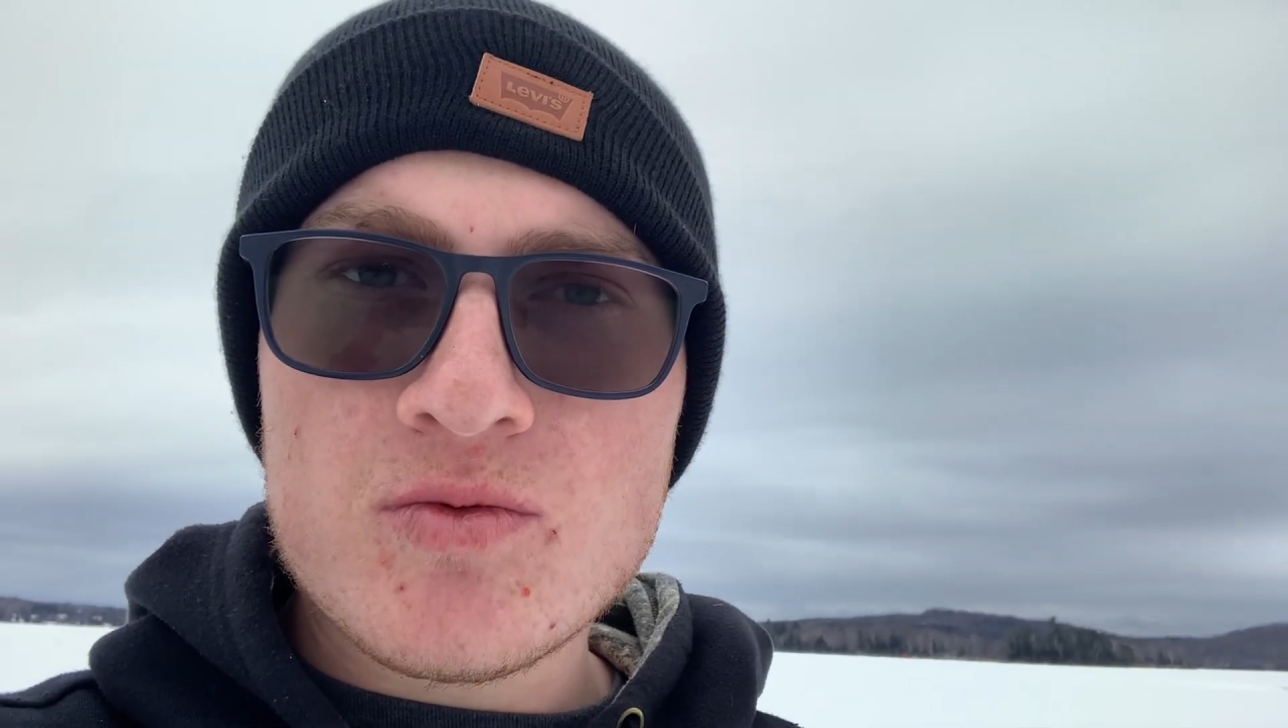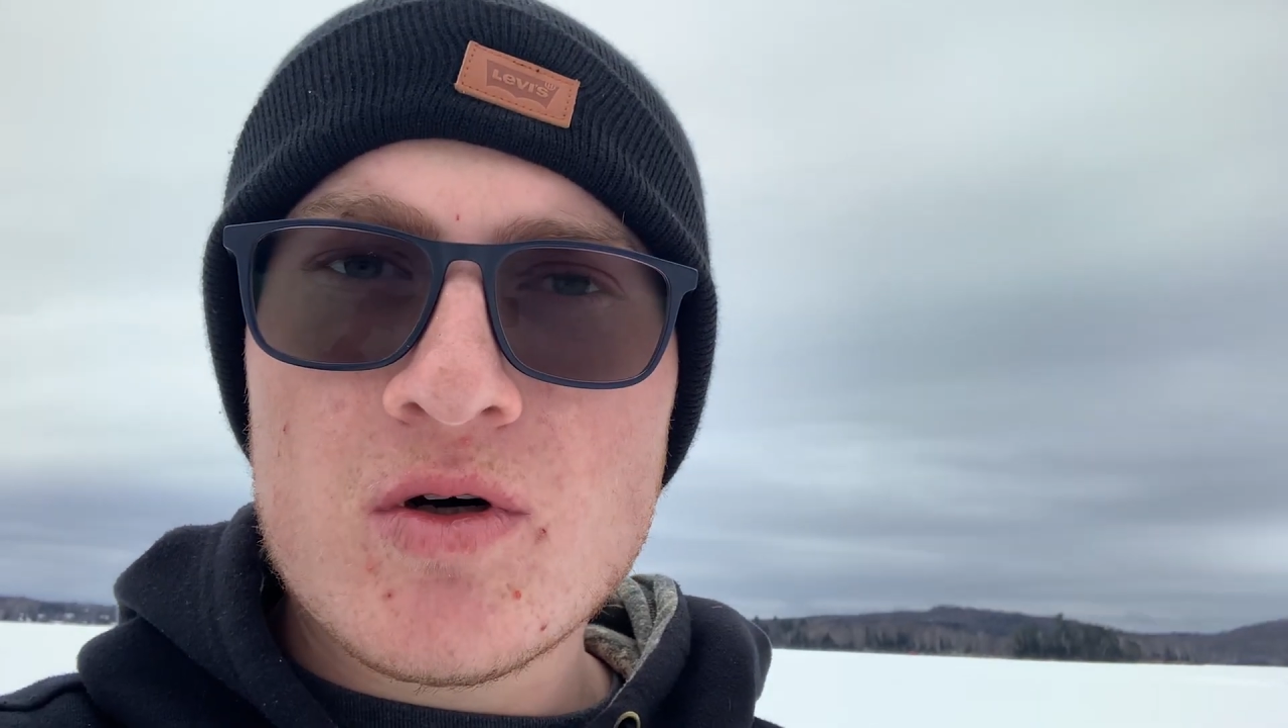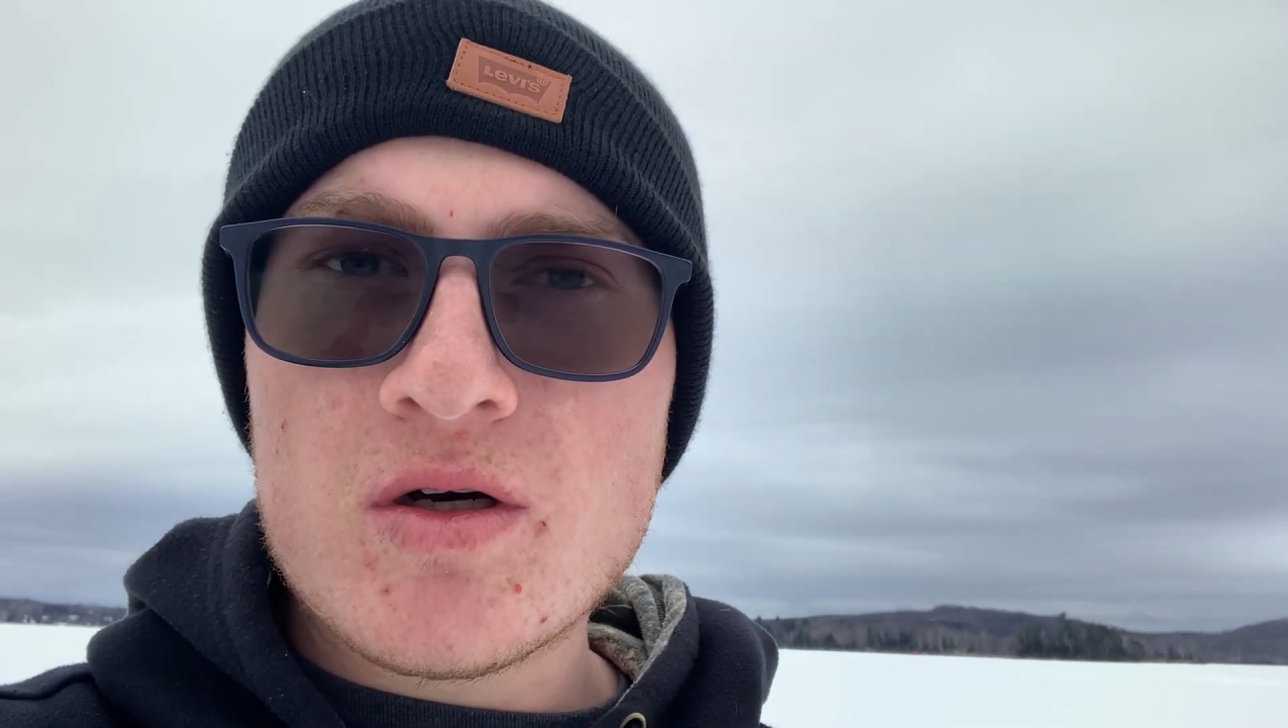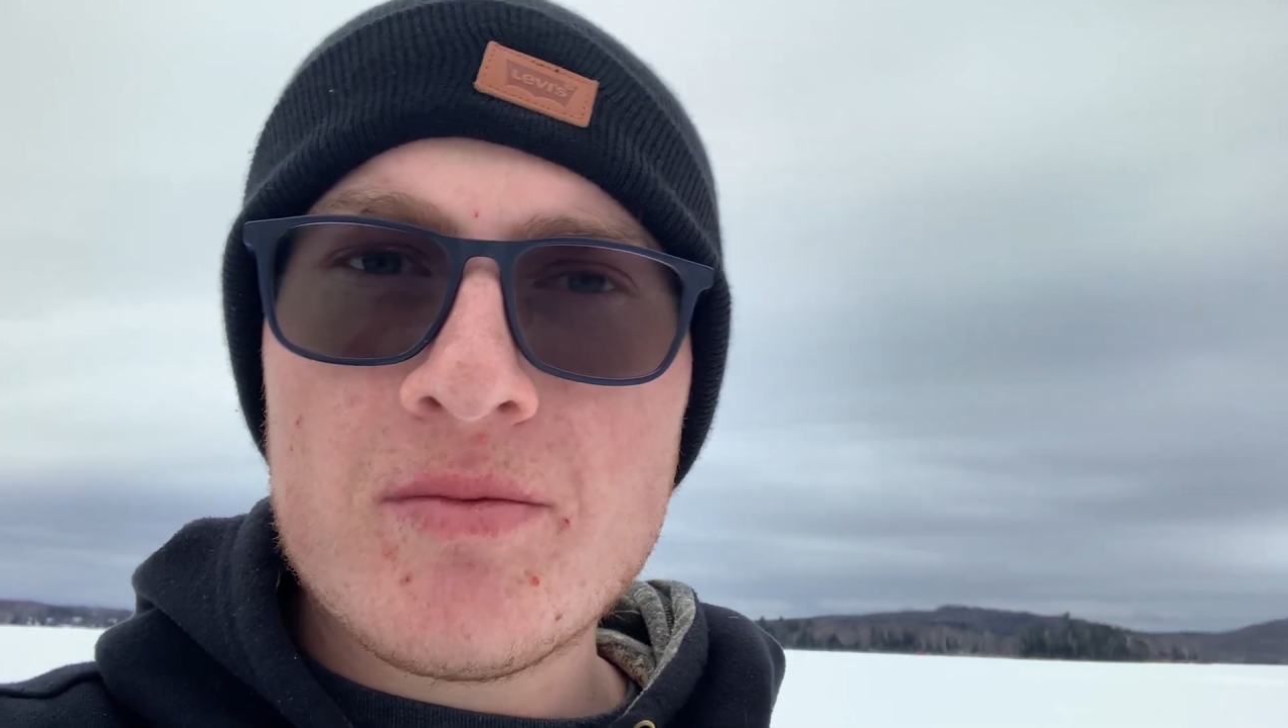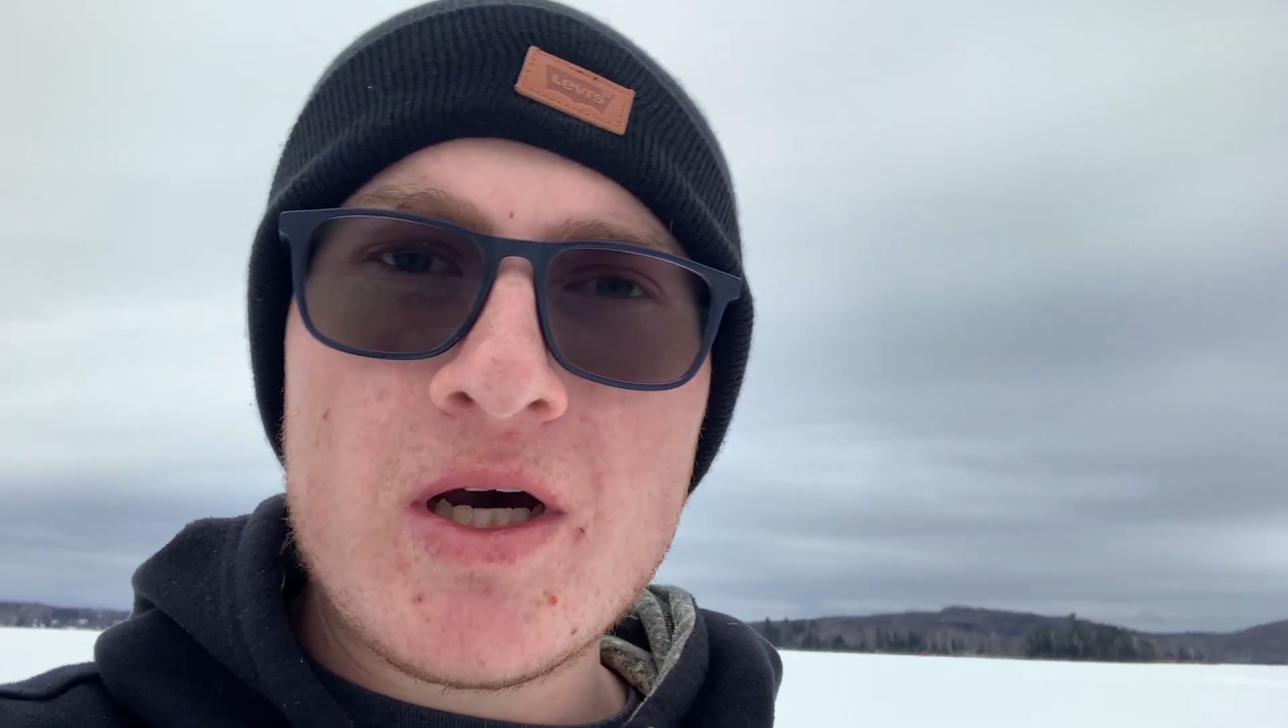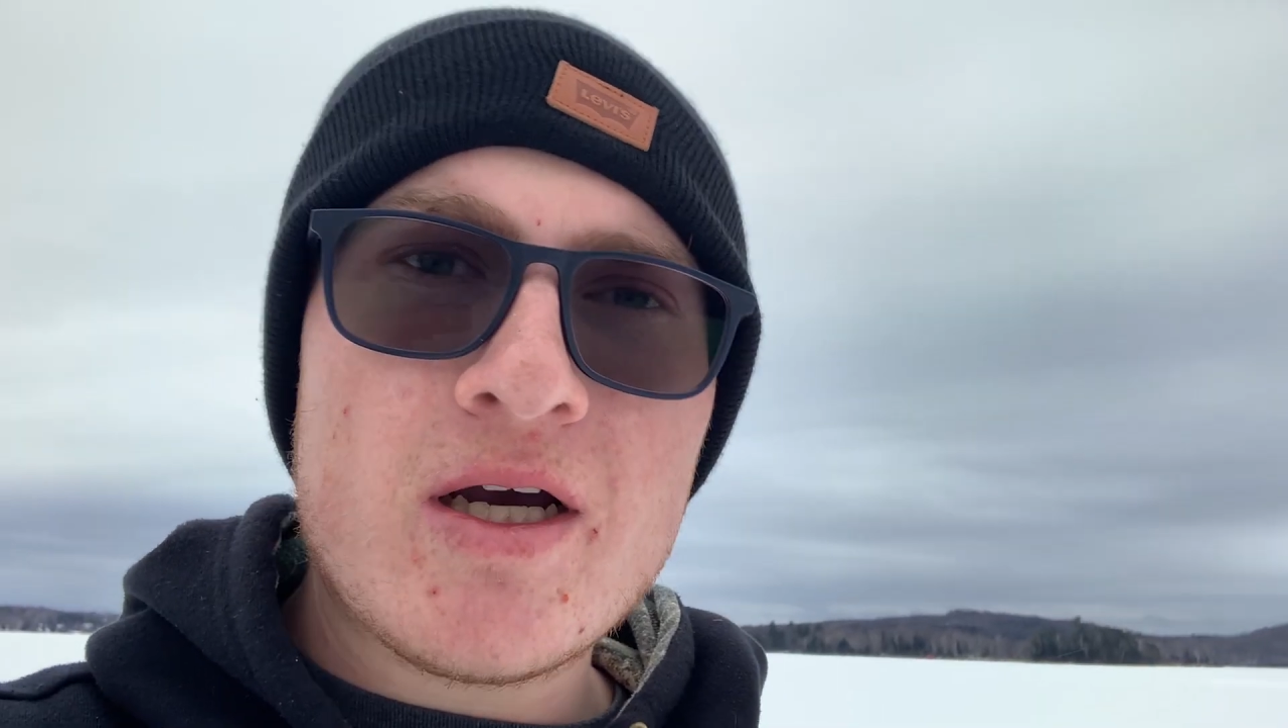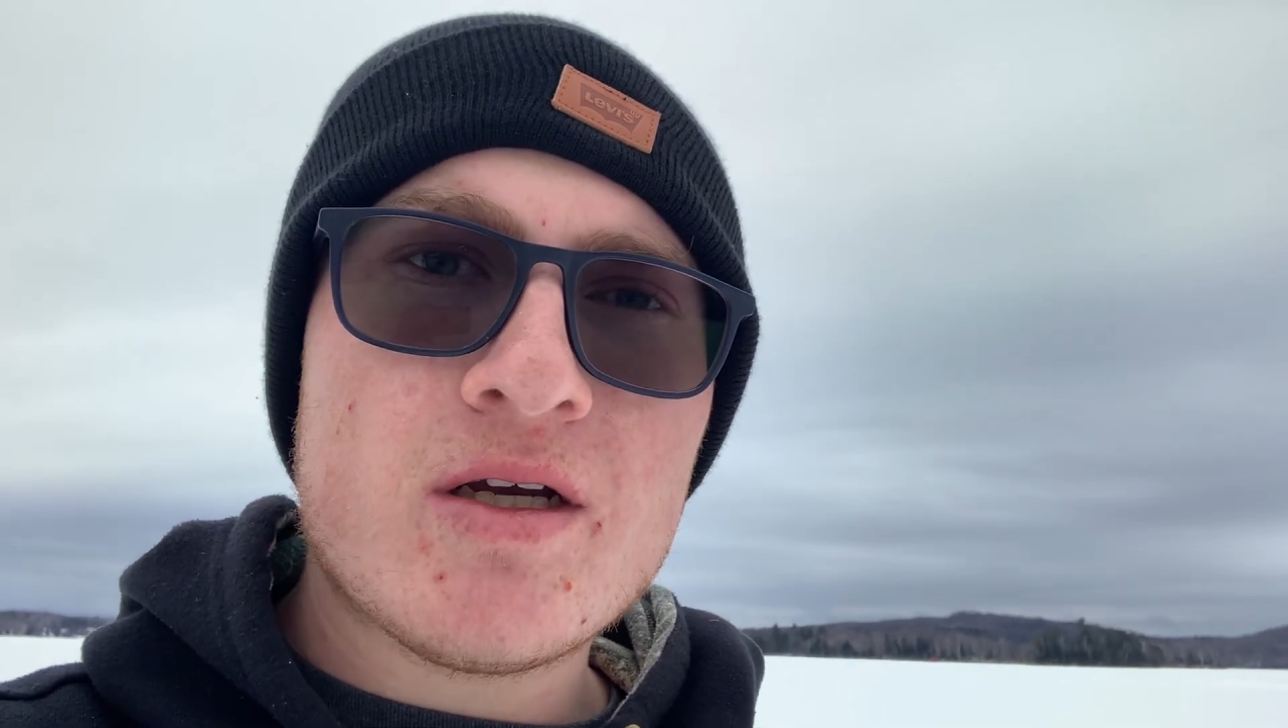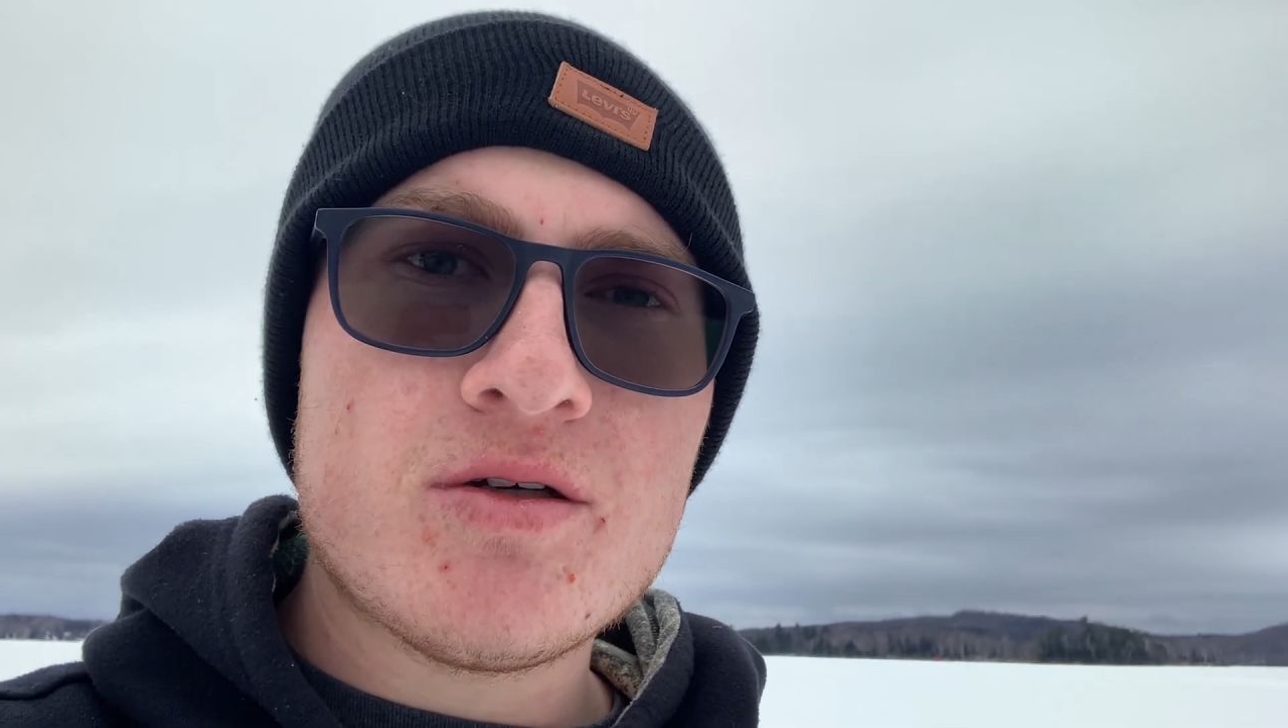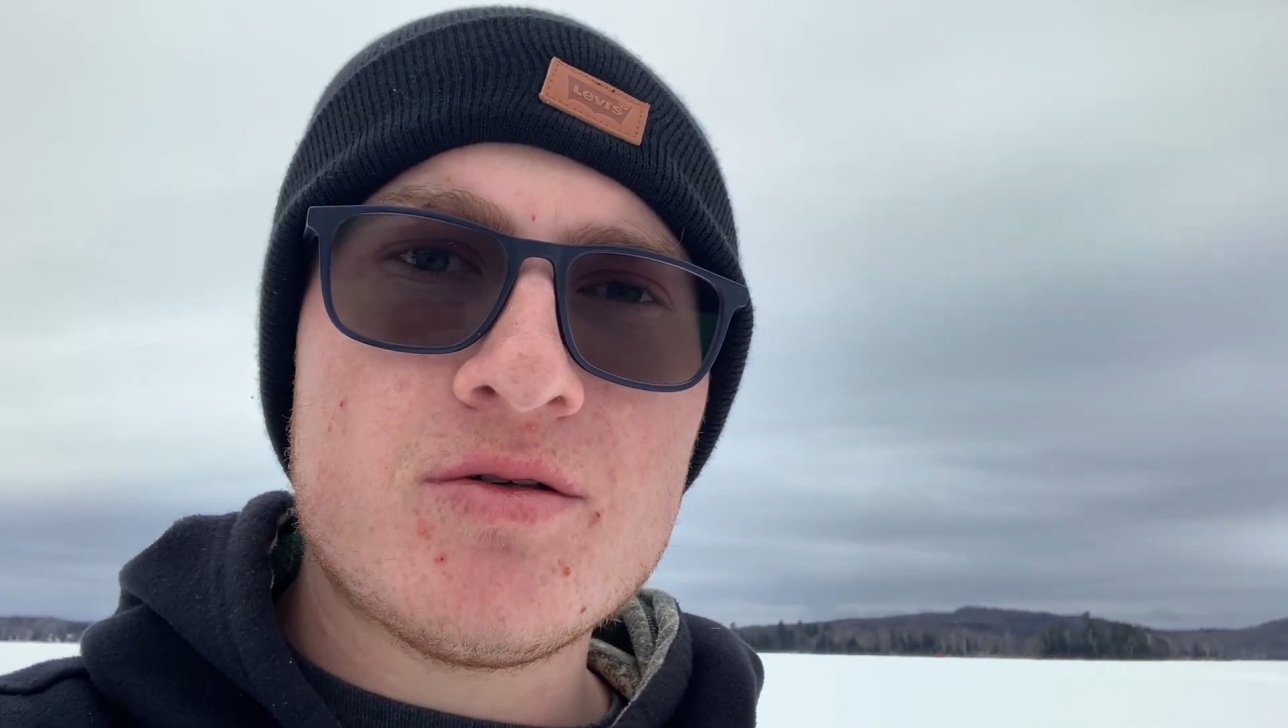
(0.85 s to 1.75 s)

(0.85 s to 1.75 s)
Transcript: and welcome back